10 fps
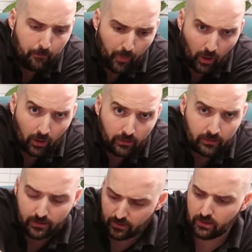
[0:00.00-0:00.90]
But,
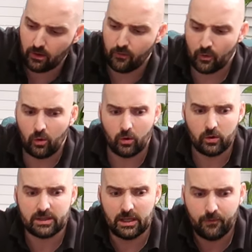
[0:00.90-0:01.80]
of
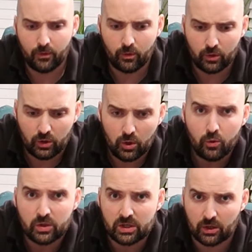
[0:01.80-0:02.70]
course, if you're
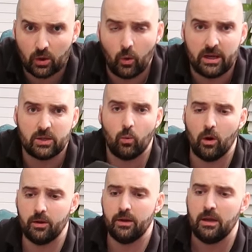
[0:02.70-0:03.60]
used to the Quest
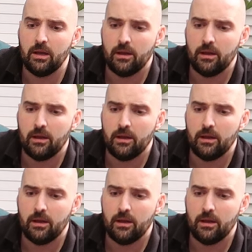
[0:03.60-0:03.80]
1,